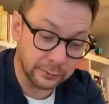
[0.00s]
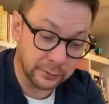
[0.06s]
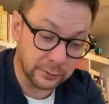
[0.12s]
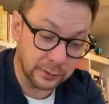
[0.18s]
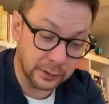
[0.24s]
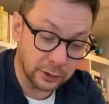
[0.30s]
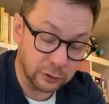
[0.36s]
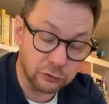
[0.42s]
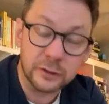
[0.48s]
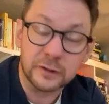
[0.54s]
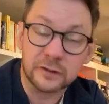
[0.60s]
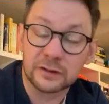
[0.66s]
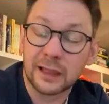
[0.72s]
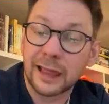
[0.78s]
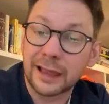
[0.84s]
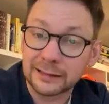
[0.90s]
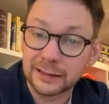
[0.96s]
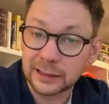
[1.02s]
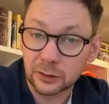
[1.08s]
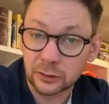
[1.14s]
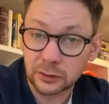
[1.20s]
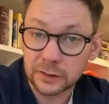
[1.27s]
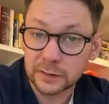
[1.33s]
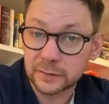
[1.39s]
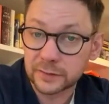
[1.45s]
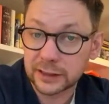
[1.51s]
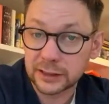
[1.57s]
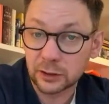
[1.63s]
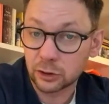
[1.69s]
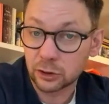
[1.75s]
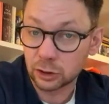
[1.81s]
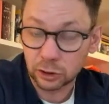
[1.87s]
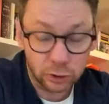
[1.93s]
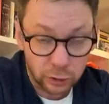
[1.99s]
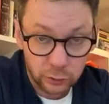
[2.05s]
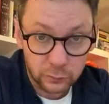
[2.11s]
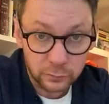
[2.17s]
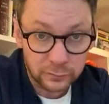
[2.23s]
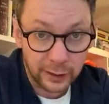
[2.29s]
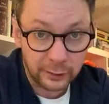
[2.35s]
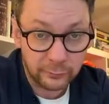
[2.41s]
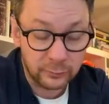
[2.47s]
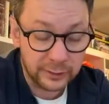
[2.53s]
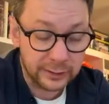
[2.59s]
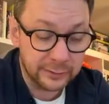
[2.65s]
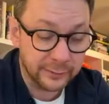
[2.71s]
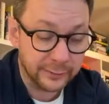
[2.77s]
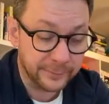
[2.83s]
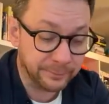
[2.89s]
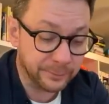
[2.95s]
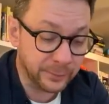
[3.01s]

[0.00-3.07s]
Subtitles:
increased likelihood is that you're going to lose that reader.